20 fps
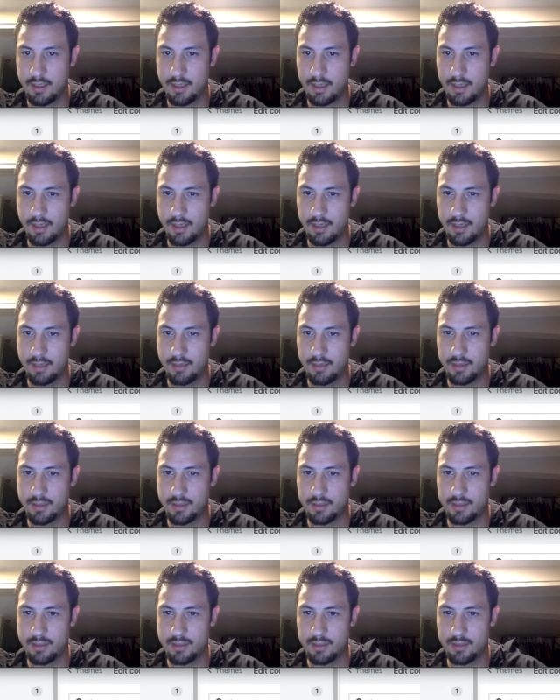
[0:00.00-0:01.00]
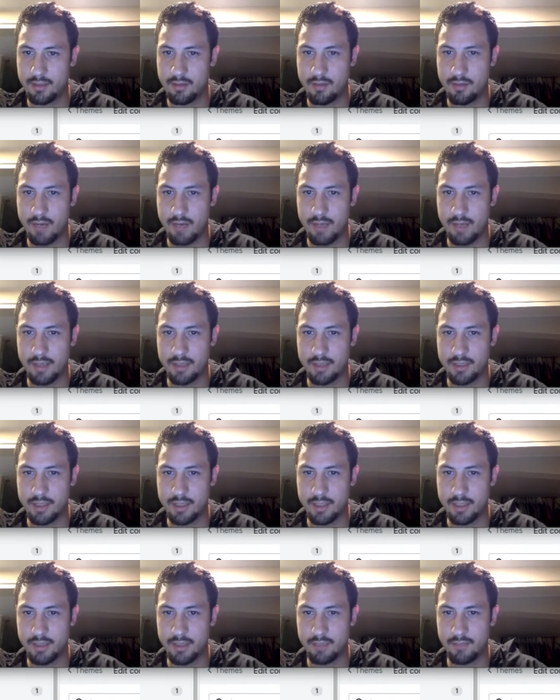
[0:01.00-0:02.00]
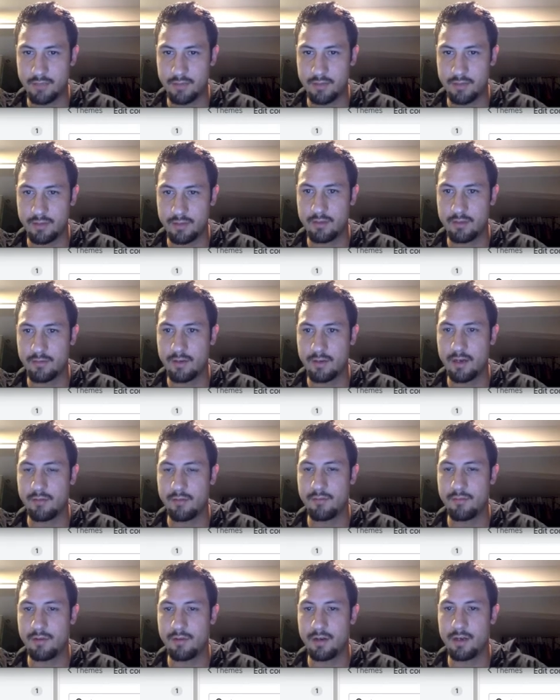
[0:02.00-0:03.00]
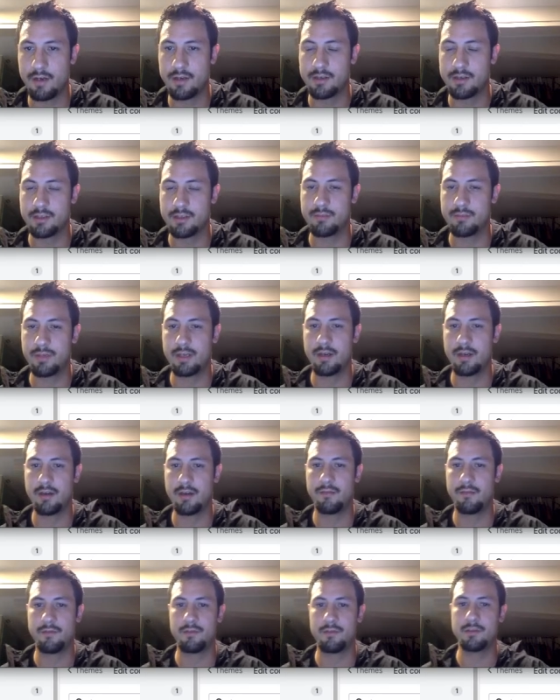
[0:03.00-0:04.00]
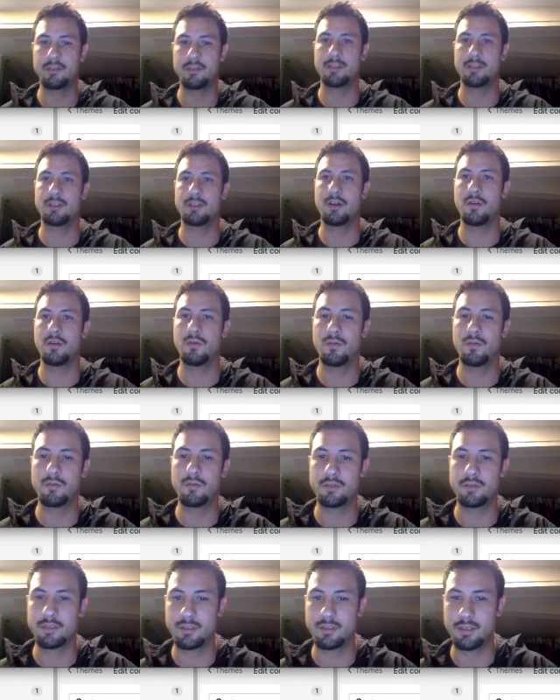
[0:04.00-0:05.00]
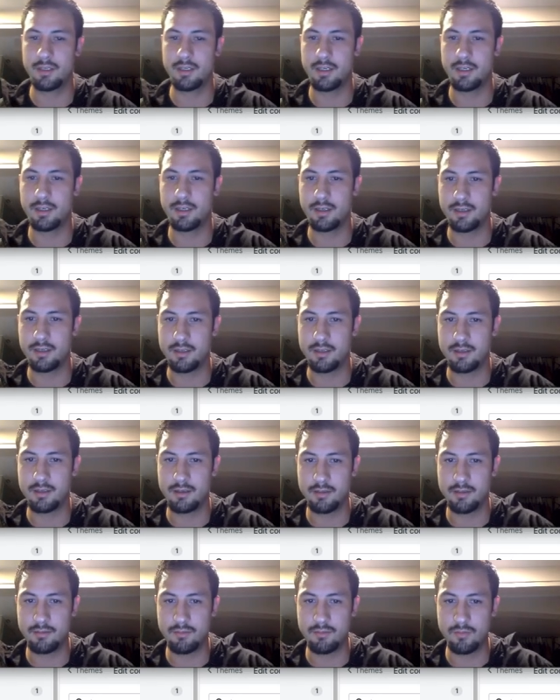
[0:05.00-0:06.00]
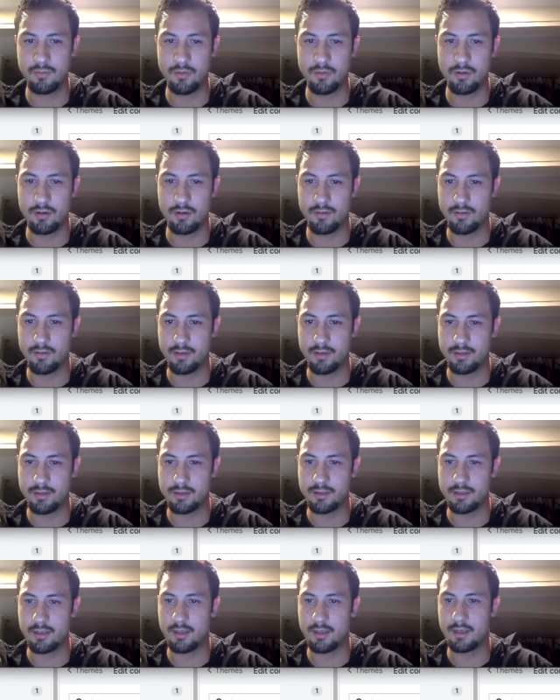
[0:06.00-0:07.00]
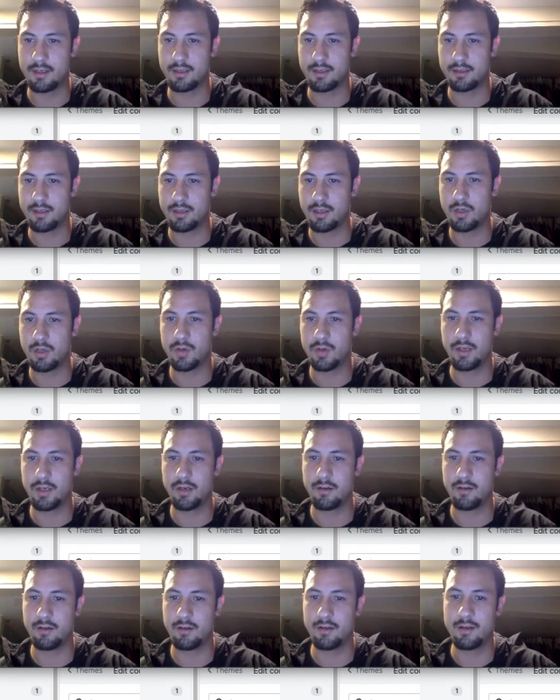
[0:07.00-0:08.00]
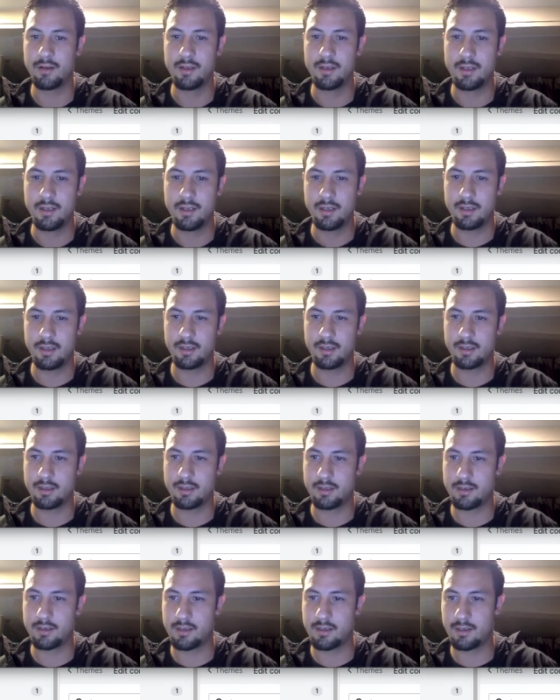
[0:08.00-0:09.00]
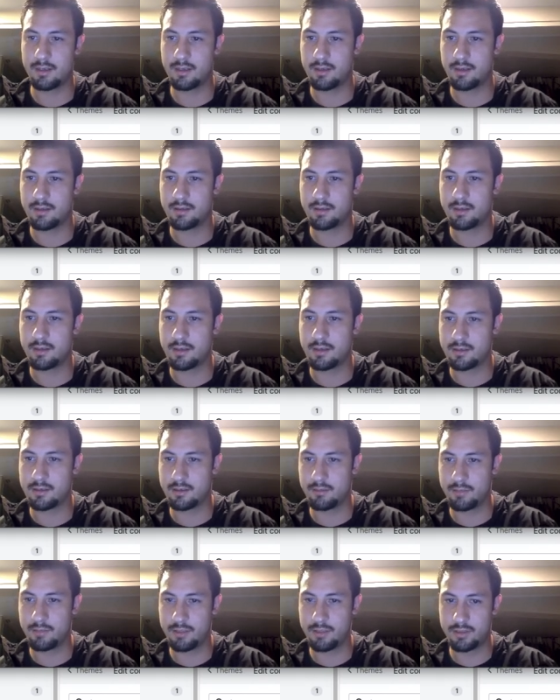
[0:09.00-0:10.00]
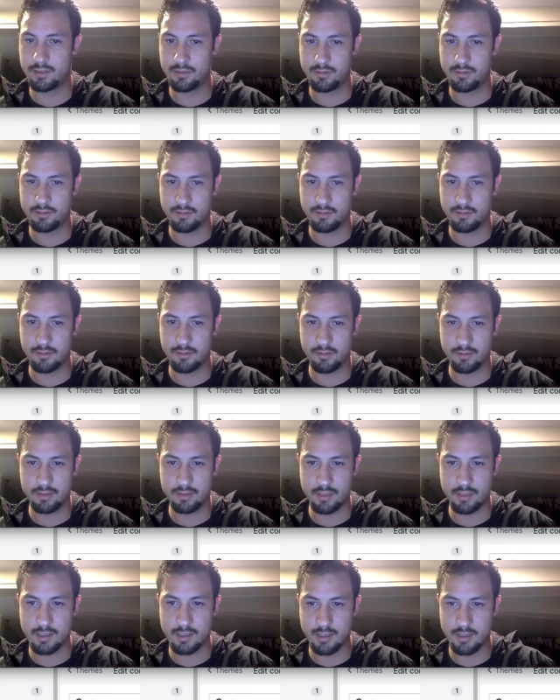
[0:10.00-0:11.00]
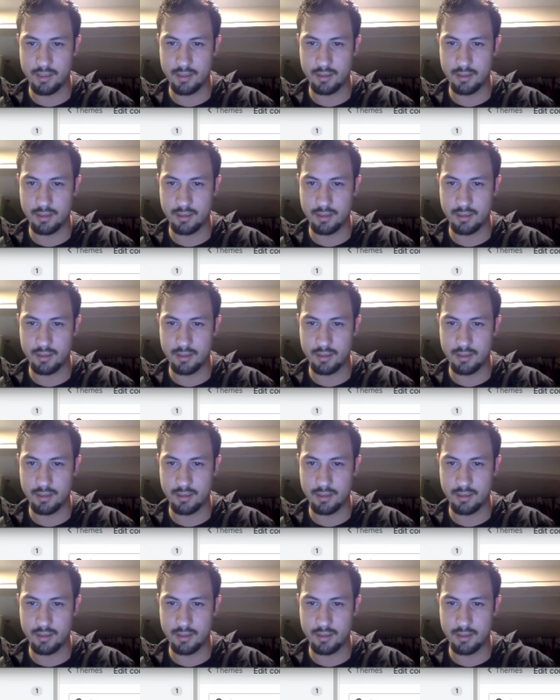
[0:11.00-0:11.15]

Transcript: you can just go back and check if you did the right one. Just be careful and don't delete more of this code here. It could cause some issues with your site.